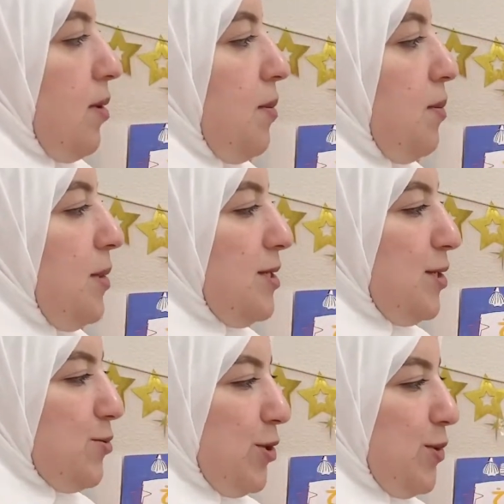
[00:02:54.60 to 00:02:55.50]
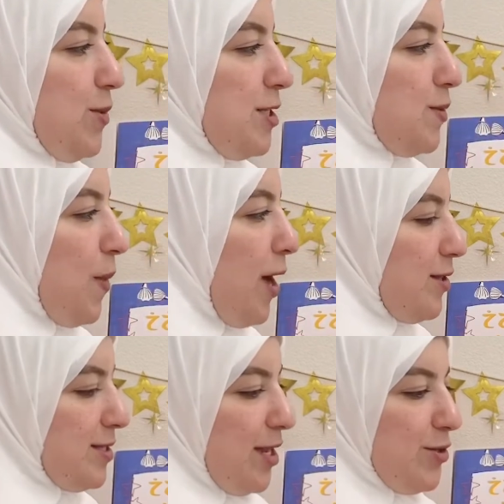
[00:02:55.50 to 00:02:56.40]
Mrs. Raccoon
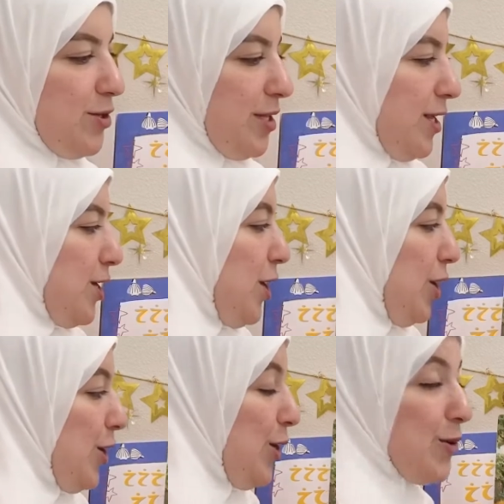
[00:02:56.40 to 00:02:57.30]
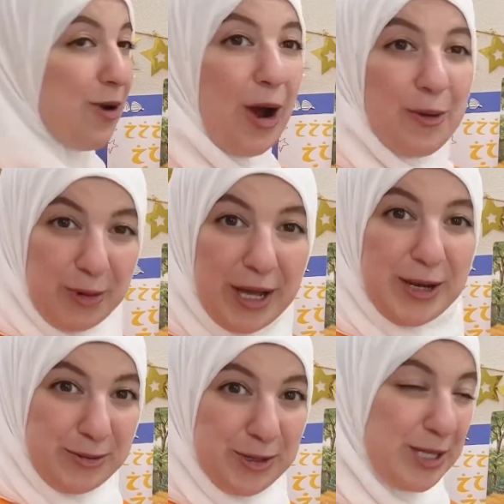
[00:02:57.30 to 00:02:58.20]
smiled tenderly. You're already
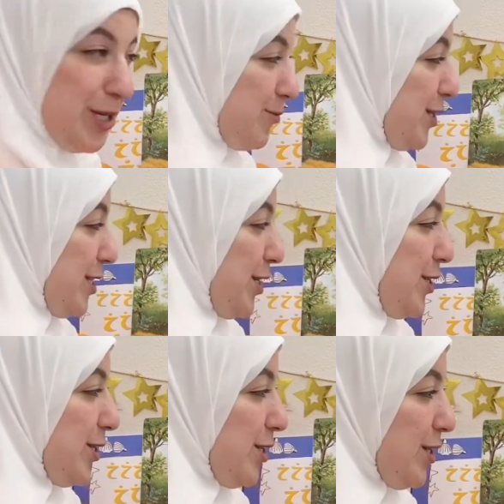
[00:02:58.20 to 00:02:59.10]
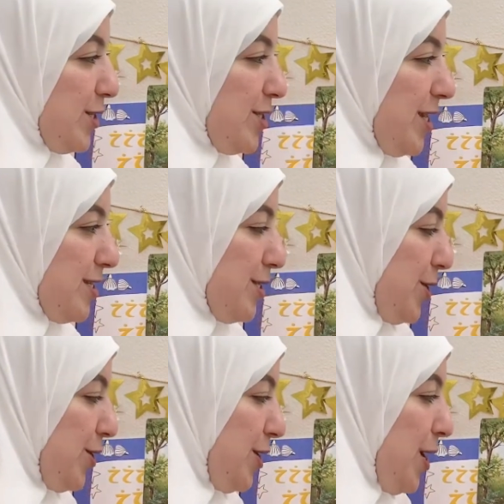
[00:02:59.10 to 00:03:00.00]
really, really good,
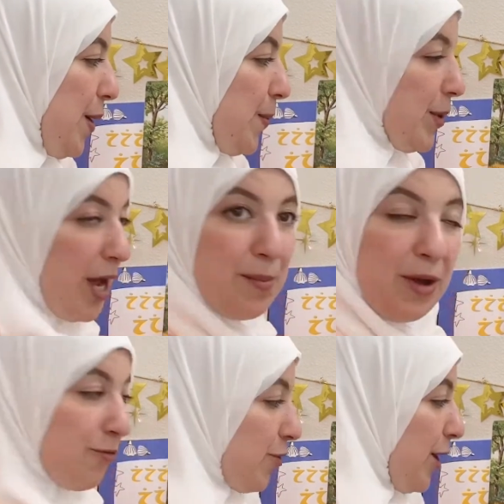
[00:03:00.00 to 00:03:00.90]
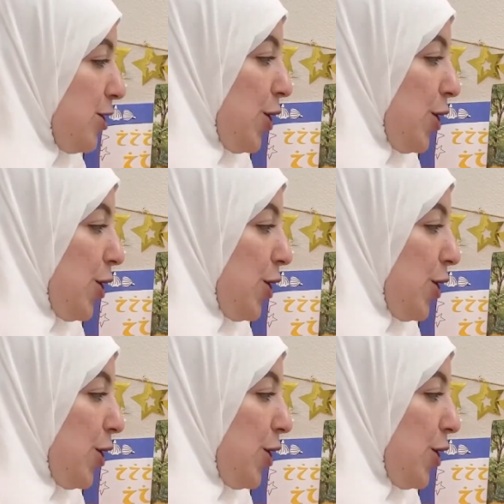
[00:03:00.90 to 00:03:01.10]
Chester. But I'm afraid no